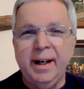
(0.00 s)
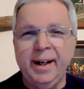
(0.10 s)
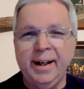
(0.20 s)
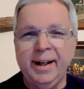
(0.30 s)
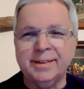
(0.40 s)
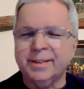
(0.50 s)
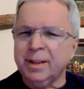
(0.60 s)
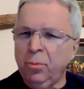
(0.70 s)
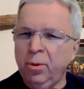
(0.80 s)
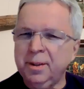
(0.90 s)
And
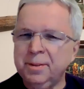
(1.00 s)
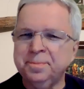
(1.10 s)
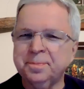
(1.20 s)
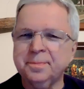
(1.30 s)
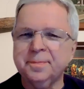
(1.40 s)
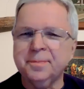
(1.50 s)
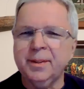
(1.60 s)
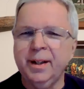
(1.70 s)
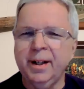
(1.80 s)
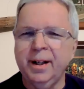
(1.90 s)
someone
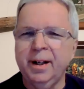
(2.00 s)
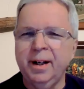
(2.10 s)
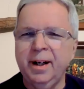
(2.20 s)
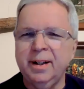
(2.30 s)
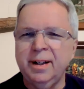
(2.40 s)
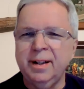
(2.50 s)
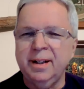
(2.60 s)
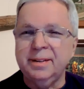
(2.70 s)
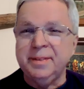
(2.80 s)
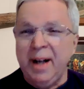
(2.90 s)
uh,
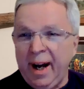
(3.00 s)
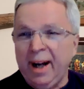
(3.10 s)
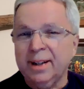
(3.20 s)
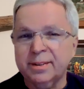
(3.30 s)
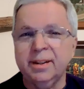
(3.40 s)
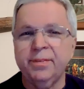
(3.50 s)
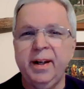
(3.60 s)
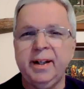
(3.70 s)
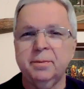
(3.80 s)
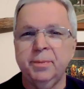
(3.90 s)
asked if
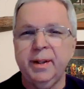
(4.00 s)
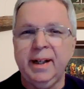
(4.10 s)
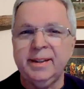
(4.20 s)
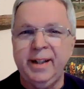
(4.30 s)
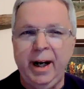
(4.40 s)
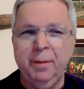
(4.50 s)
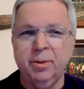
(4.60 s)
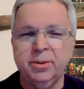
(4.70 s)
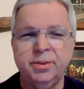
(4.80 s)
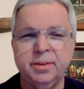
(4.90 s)
they could bring in
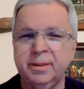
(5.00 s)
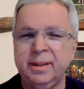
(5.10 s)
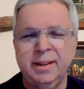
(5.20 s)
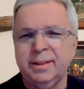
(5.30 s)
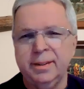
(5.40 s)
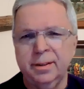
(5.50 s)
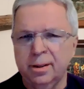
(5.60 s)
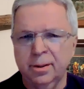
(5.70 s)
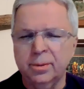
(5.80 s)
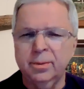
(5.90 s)
cameras, and they said,
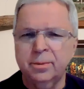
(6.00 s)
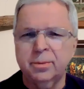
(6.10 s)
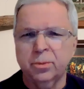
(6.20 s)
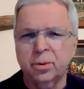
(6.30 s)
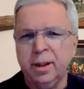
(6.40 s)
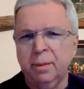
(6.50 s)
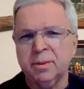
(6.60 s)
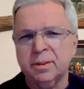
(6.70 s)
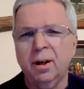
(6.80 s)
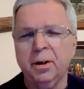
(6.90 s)
no, we'll come
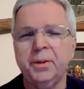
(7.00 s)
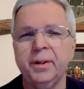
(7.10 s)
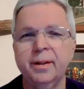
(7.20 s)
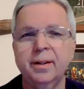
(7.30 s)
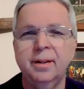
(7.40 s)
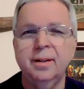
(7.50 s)
and talk to you.